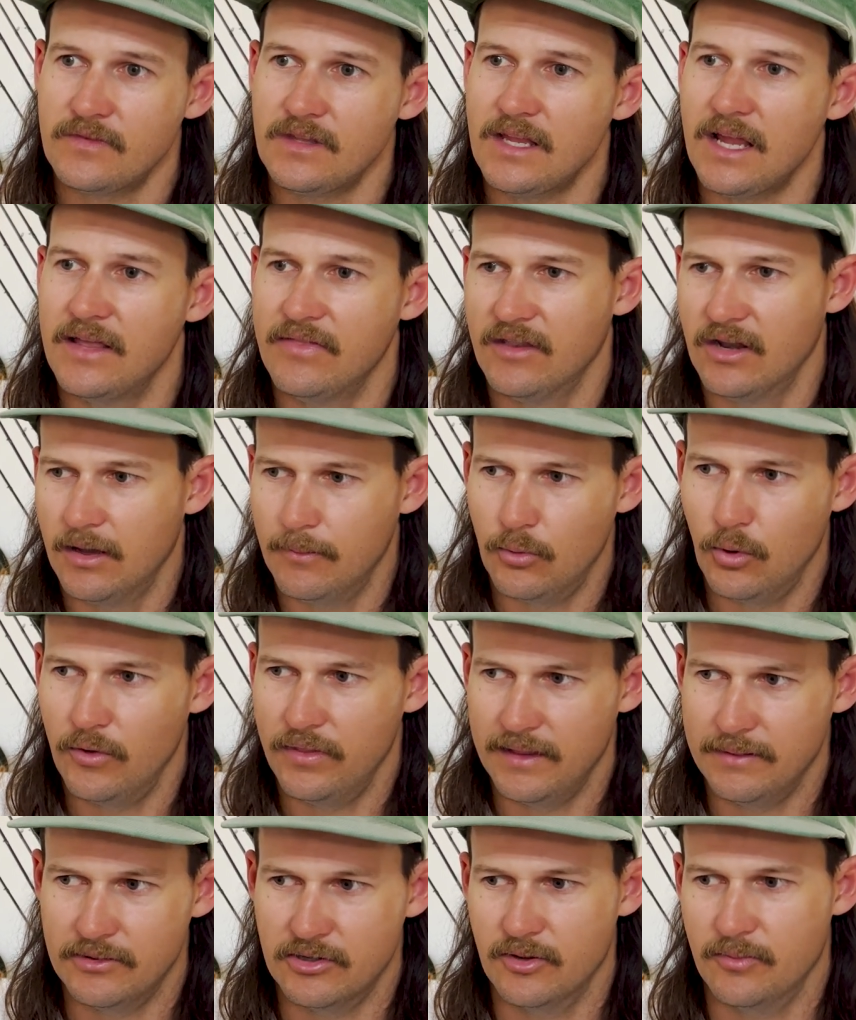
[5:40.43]
And then I bought
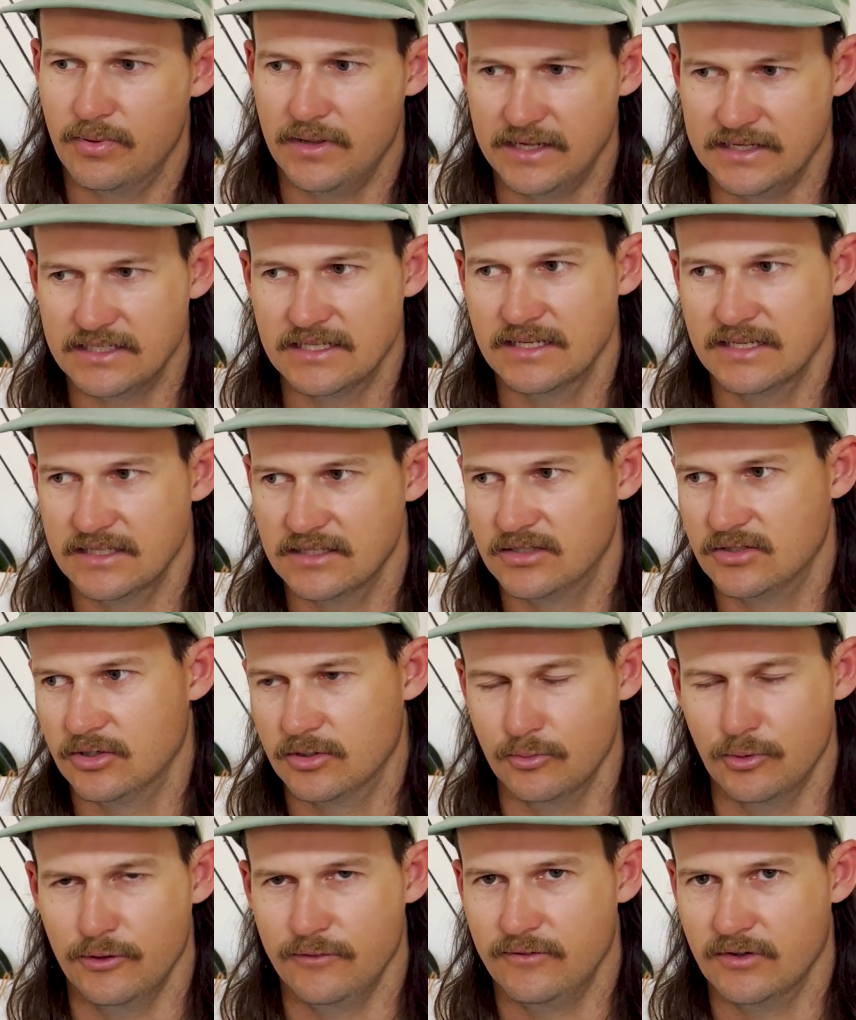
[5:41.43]
that to replace it and then sort of
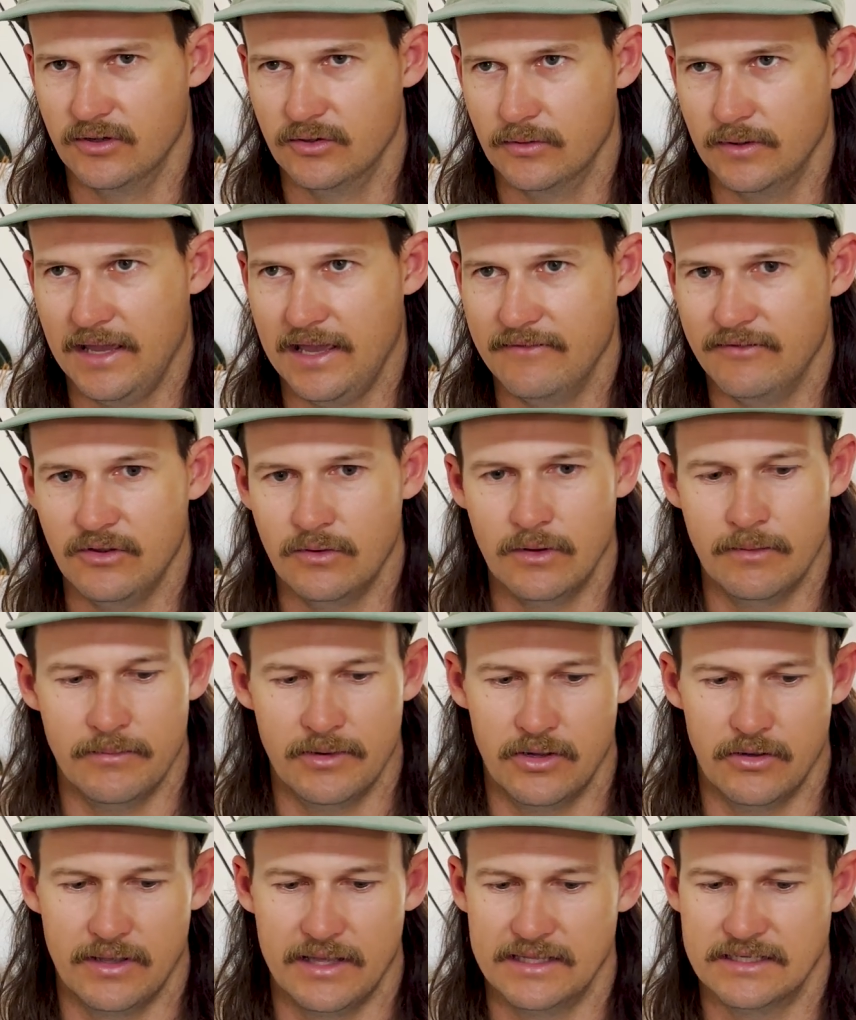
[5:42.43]
moved on to a heavy one, but
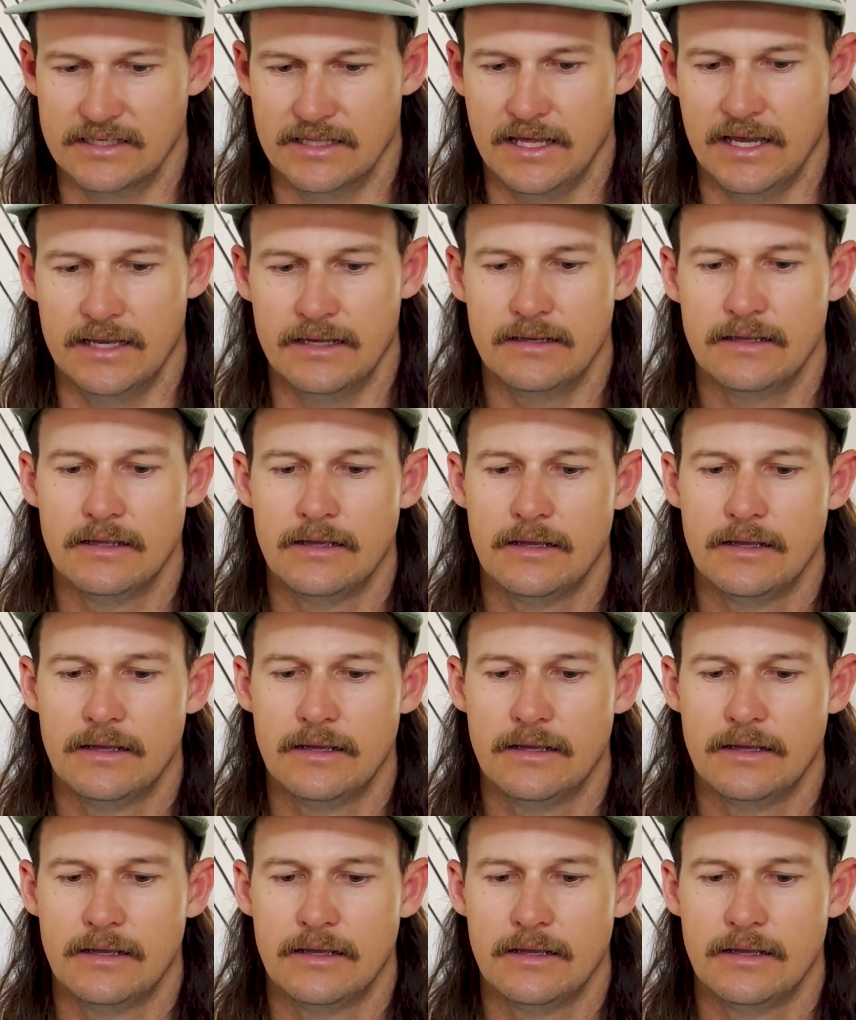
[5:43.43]
I'll get to that.